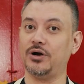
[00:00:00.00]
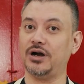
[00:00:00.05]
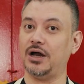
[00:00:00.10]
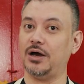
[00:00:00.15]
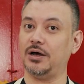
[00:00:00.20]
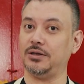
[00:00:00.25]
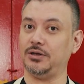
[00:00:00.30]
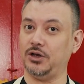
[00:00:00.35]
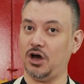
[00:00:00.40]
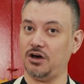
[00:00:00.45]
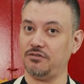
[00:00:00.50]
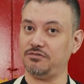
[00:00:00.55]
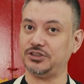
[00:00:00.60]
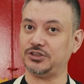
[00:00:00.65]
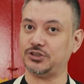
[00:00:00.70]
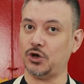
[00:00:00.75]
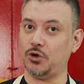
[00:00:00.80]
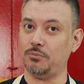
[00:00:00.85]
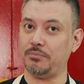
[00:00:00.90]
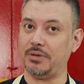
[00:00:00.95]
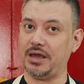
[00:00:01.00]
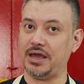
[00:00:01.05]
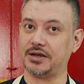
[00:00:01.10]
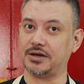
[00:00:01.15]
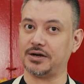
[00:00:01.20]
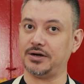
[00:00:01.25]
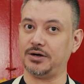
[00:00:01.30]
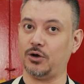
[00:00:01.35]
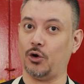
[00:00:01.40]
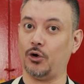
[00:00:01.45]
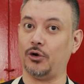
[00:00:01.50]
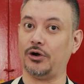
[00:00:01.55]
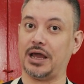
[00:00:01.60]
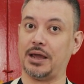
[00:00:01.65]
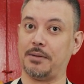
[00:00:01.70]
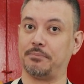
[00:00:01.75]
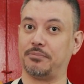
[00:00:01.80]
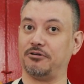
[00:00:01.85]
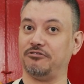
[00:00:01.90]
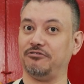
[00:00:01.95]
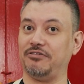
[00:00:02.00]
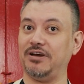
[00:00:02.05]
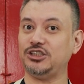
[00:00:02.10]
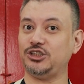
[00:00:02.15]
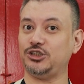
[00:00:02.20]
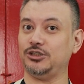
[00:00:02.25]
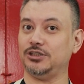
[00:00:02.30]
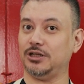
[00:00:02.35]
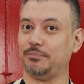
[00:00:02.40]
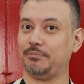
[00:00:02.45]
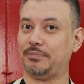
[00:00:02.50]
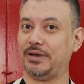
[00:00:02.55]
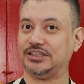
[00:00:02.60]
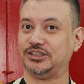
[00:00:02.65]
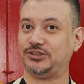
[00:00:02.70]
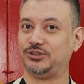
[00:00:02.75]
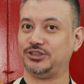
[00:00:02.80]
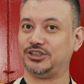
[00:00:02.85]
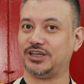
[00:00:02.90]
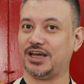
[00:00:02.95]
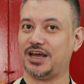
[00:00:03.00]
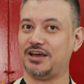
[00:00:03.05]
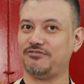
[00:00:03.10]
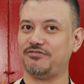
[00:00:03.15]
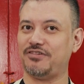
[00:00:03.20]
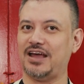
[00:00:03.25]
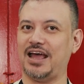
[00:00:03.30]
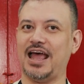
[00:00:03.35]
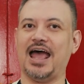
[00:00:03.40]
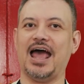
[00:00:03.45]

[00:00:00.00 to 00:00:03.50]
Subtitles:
are a novice home baker or a professional pastry chef,